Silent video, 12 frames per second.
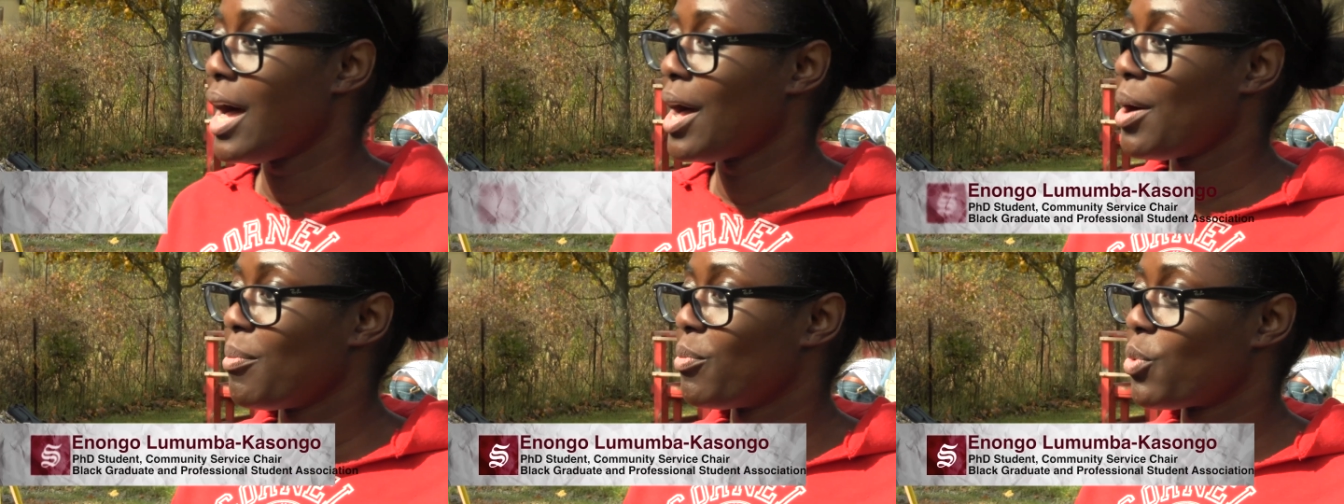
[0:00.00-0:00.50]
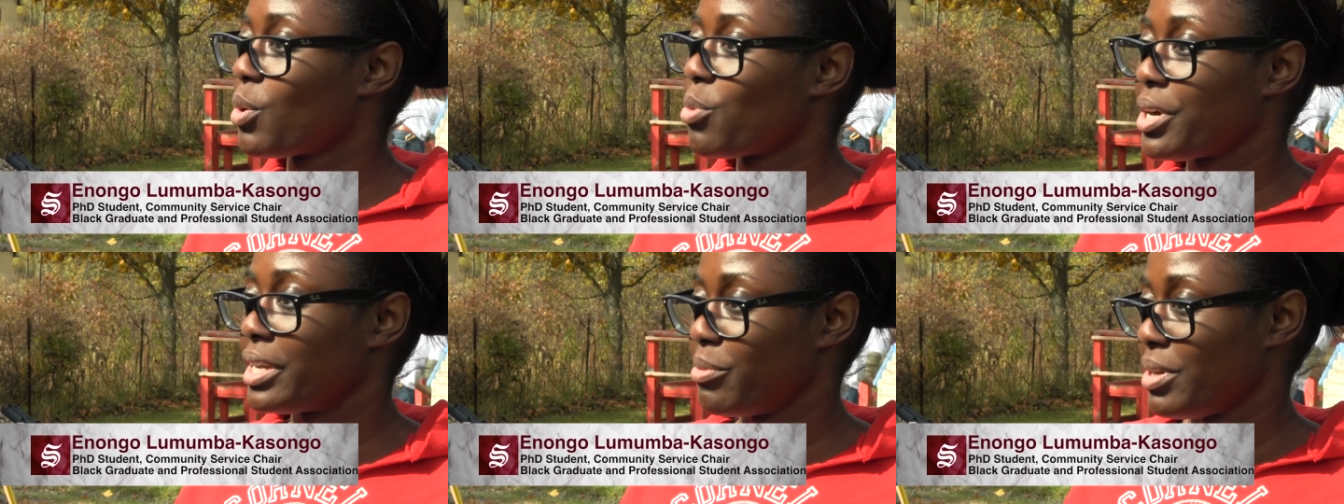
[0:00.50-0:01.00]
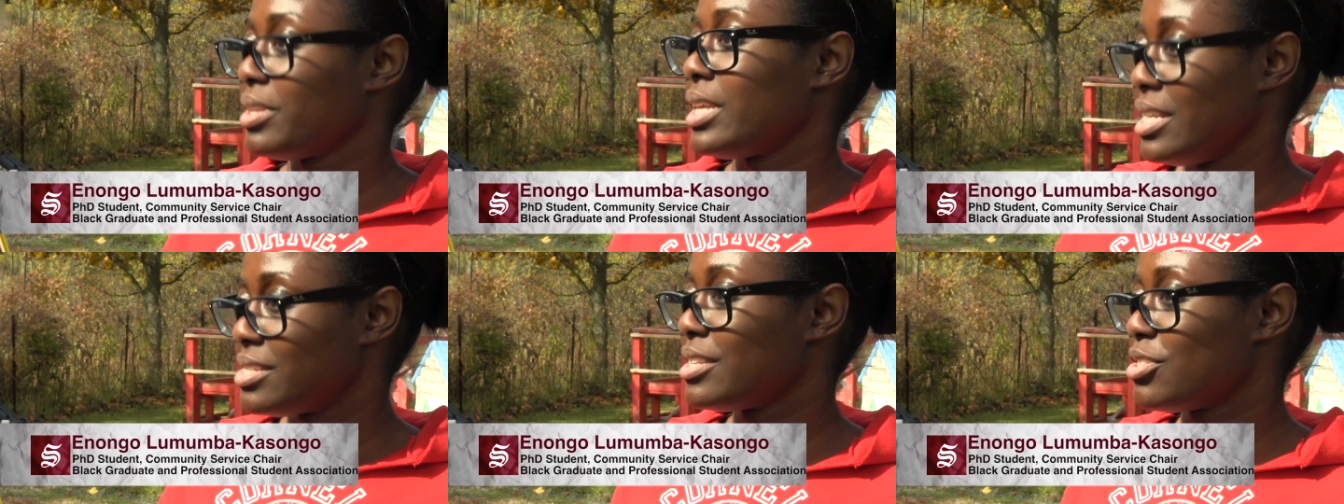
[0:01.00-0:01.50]
Um, we're working with
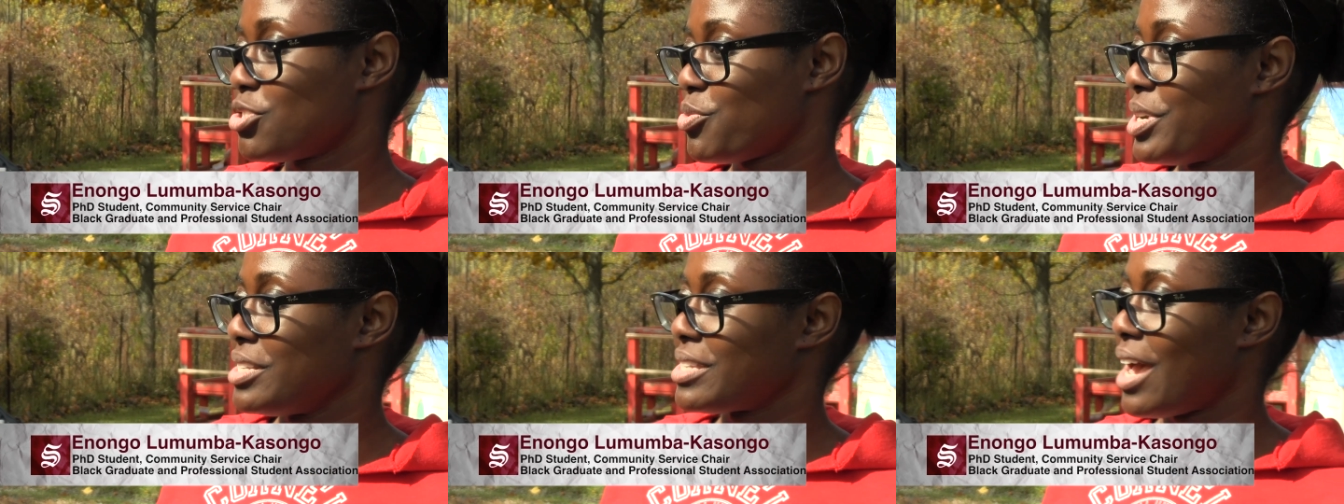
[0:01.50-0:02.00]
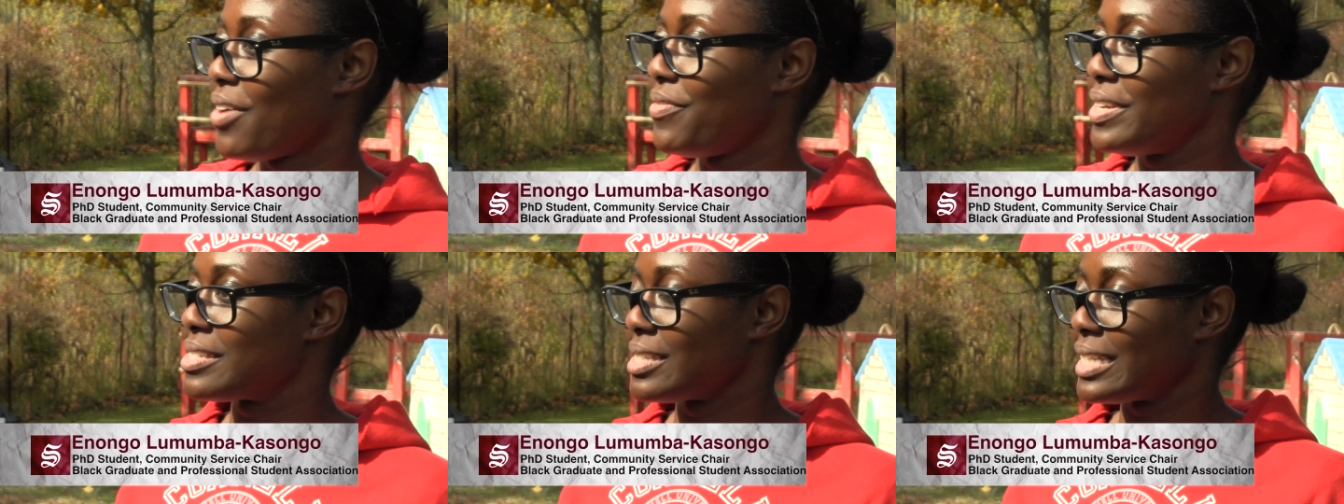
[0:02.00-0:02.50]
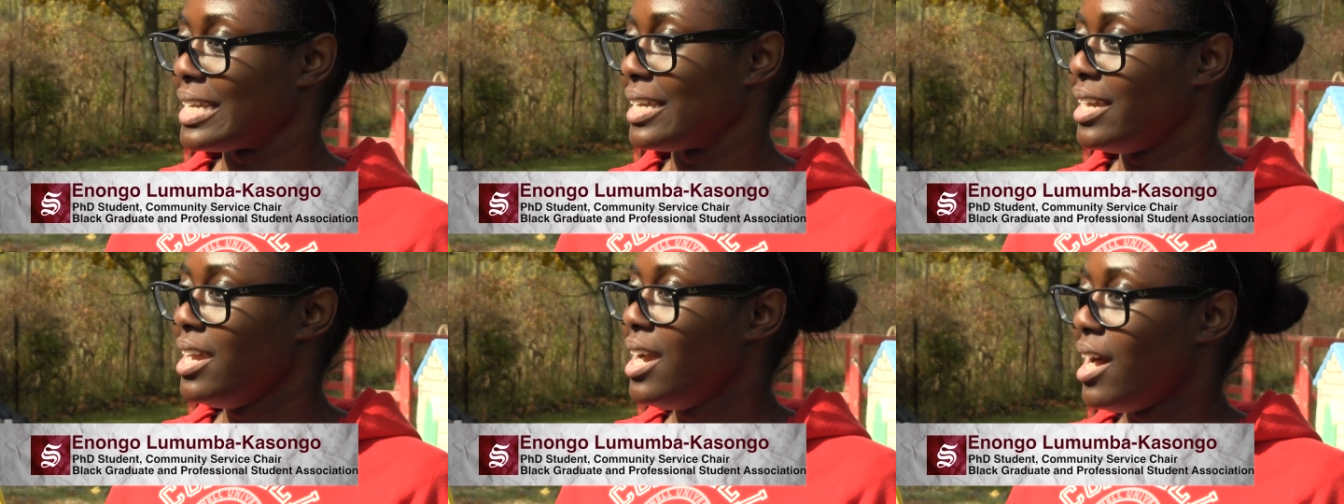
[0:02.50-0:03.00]
Into the Streets,
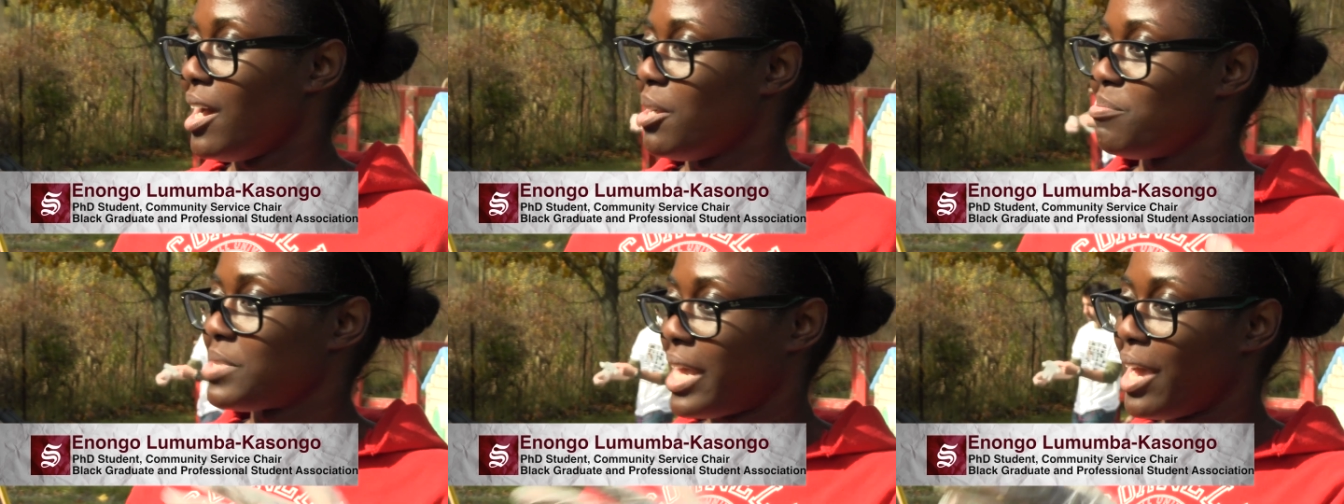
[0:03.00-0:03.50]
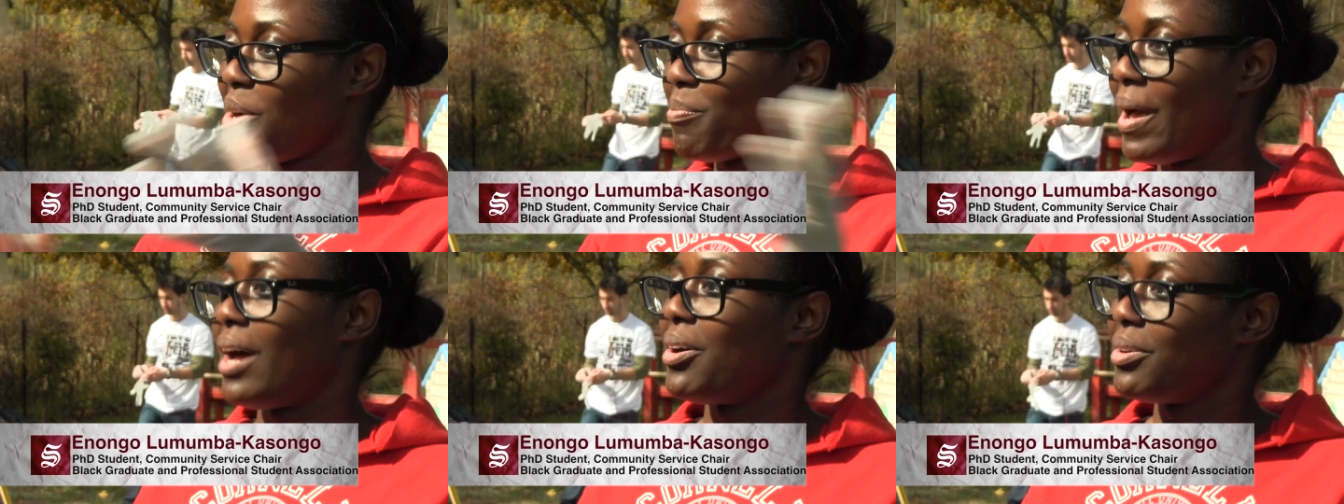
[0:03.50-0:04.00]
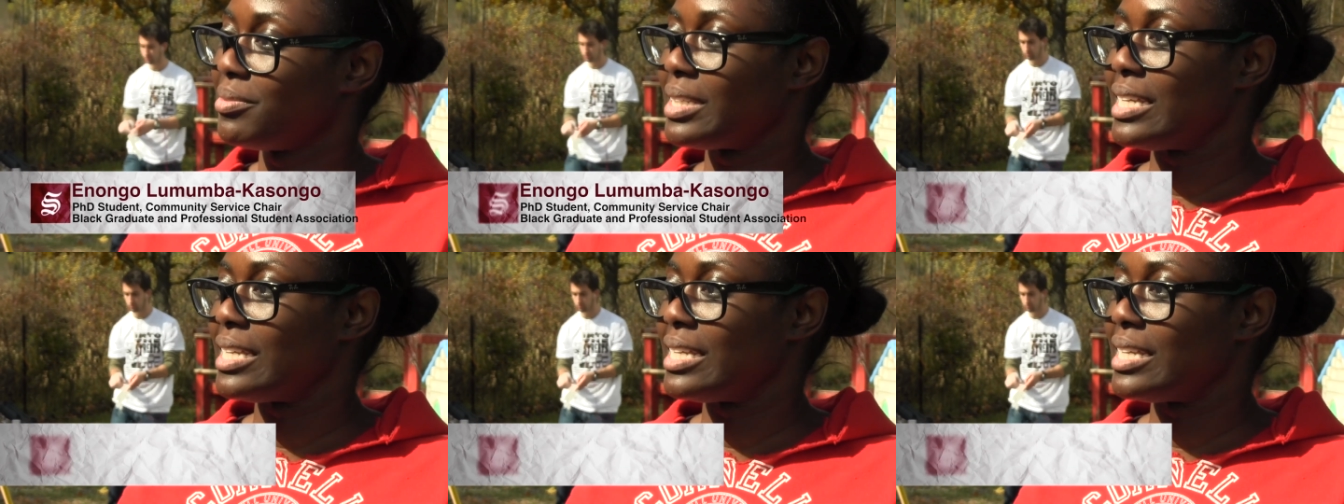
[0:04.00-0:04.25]
obviously, um, to help out